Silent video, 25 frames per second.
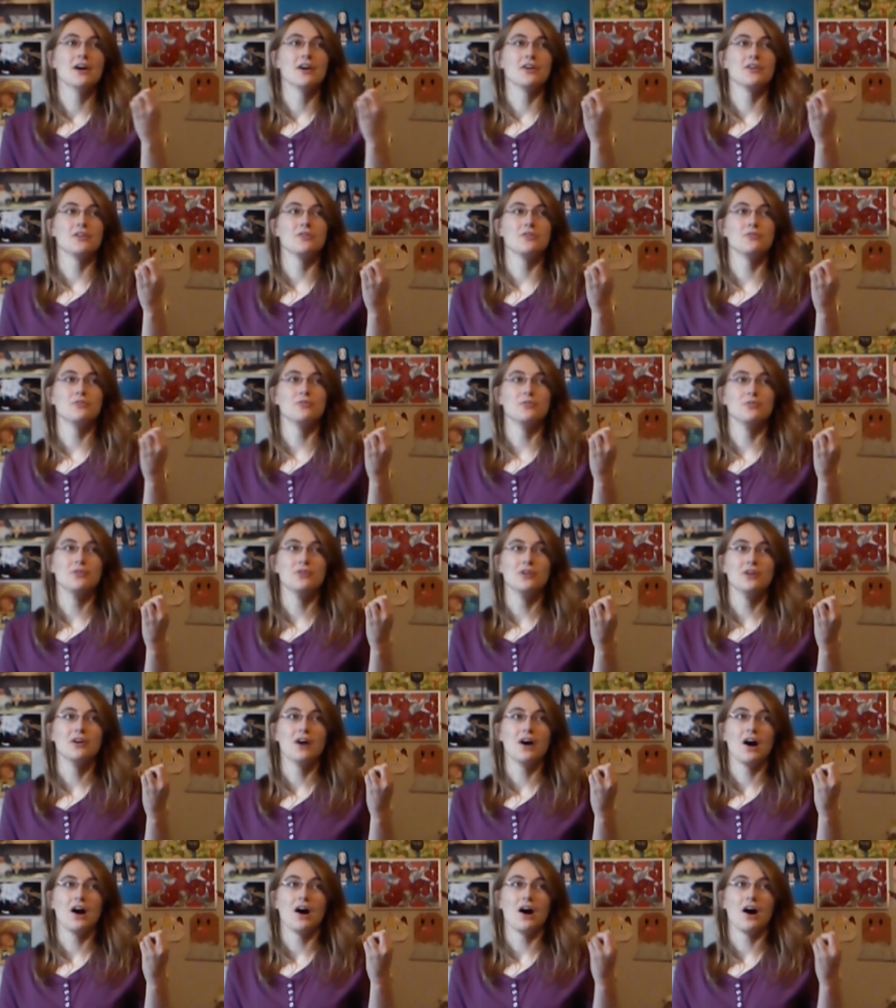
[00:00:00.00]
You
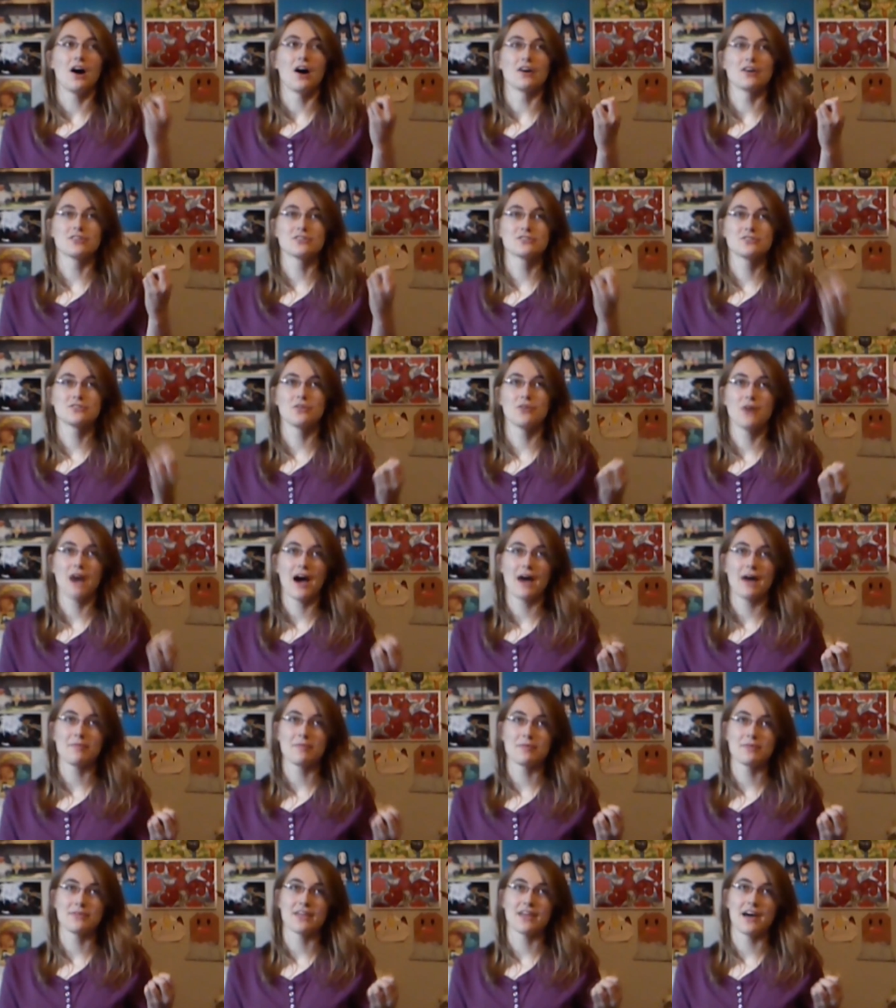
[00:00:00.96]
are so
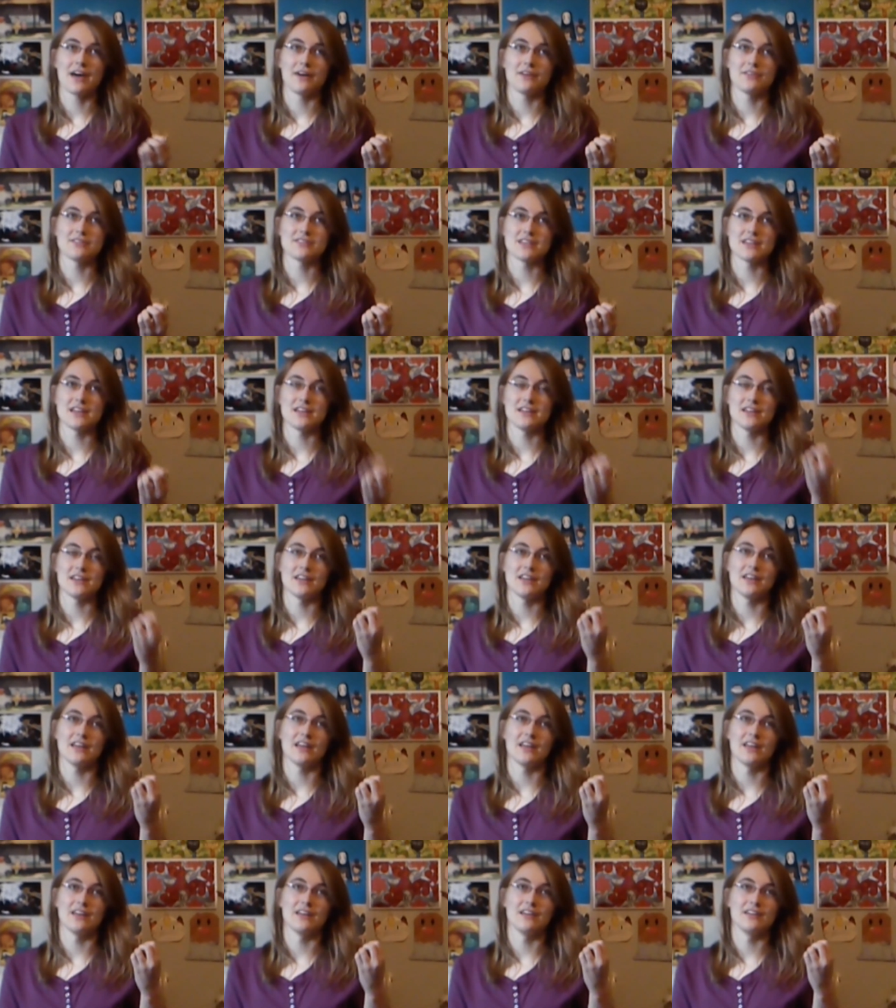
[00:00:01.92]
happy with how it's ended,
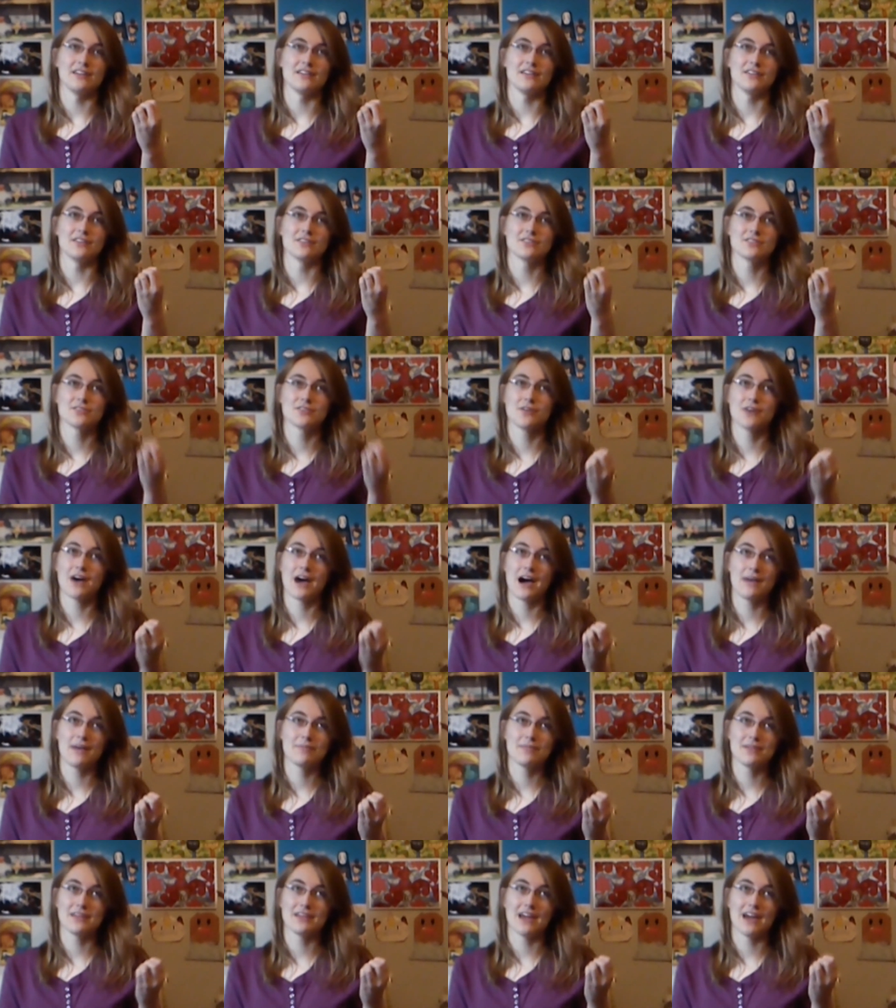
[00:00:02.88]
and you're so
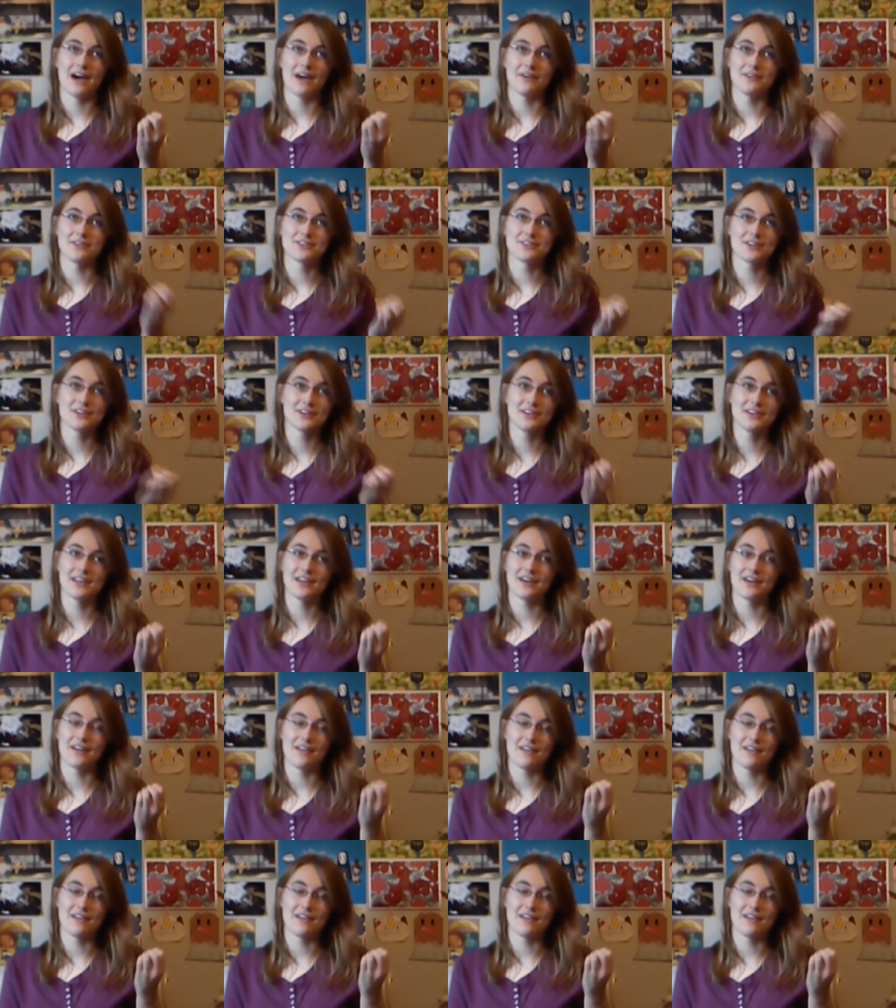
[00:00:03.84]
happy how it turned out.